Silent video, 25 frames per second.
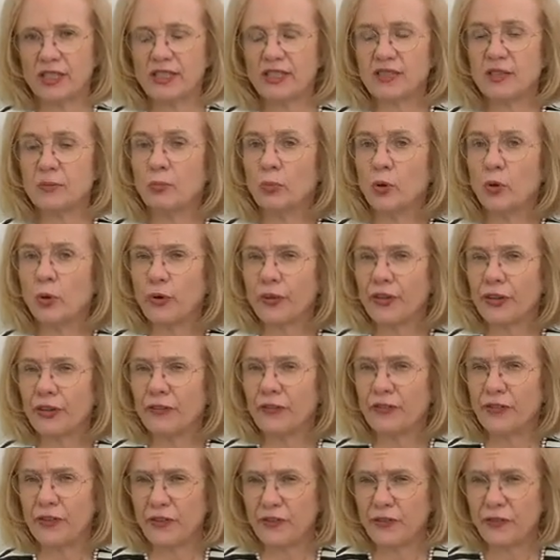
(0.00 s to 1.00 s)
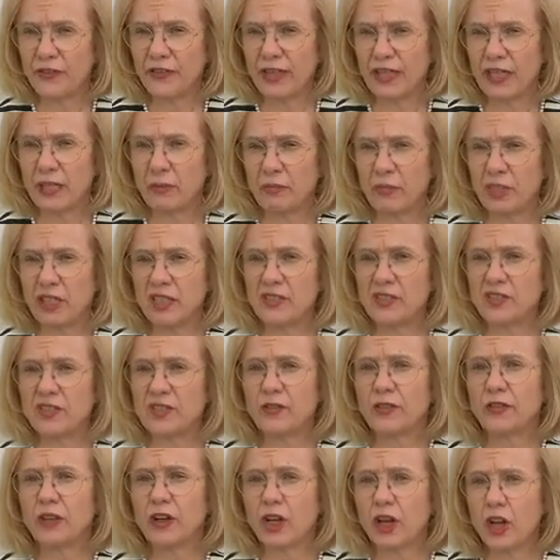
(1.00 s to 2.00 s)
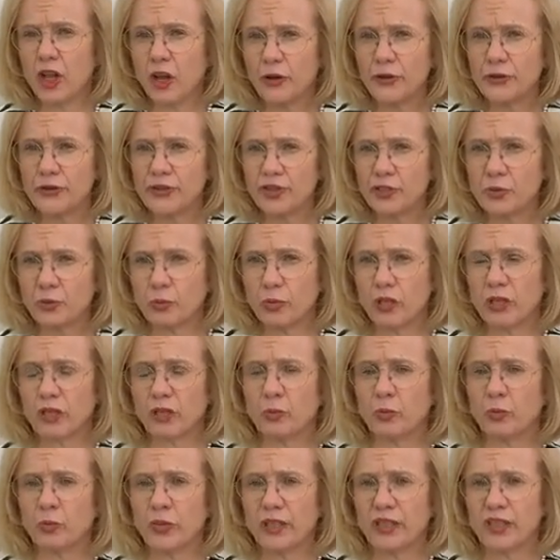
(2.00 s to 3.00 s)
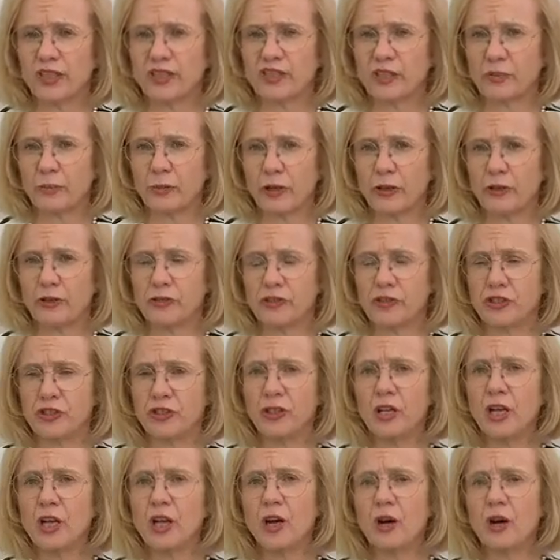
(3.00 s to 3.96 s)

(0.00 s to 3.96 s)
as more than 15 minutes of close one-on-one exposure